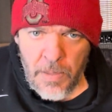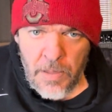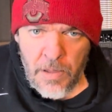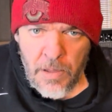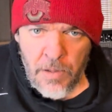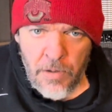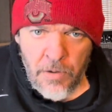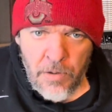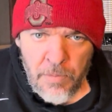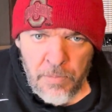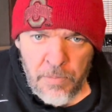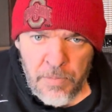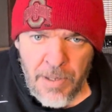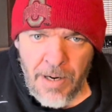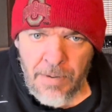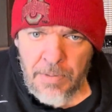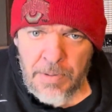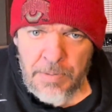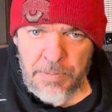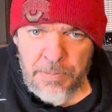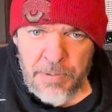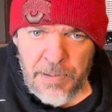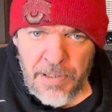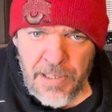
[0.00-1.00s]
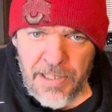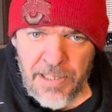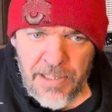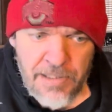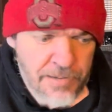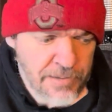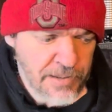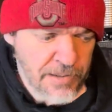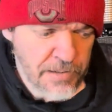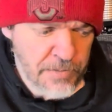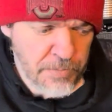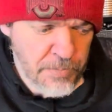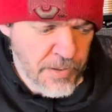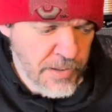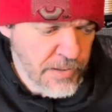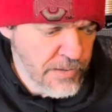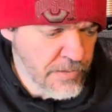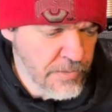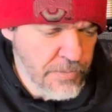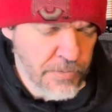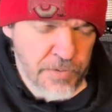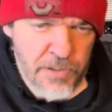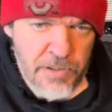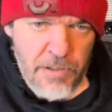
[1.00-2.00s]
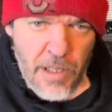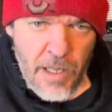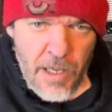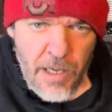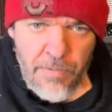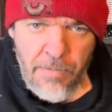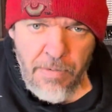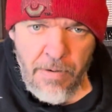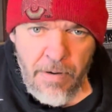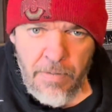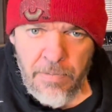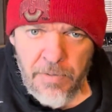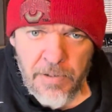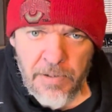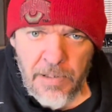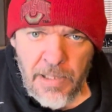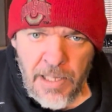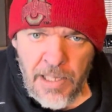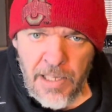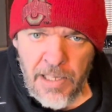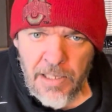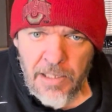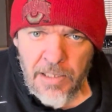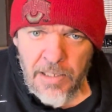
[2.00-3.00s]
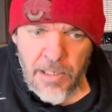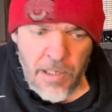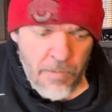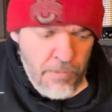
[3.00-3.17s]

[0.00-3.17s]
You could probably play 6 months of your life every day and come